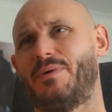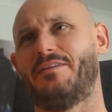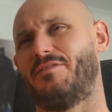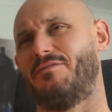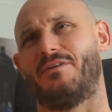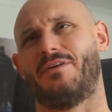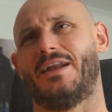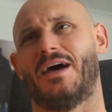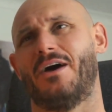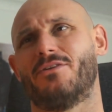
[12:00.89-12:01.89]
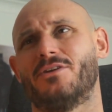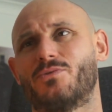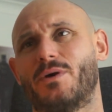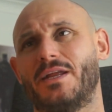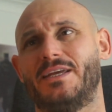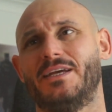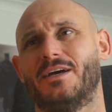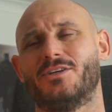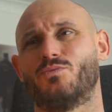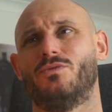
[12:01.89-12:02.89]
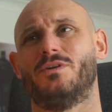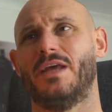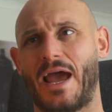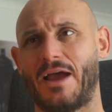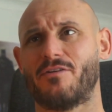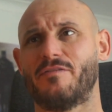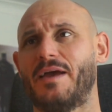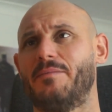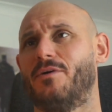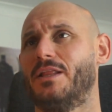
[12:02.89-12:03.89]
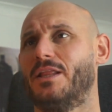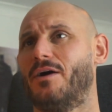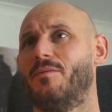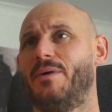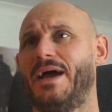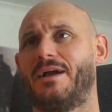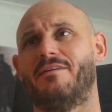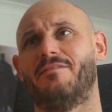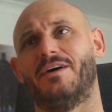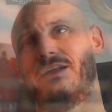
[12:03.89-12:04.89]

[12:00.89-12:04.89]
above around 120 kilos would aggravate my lower back. I've had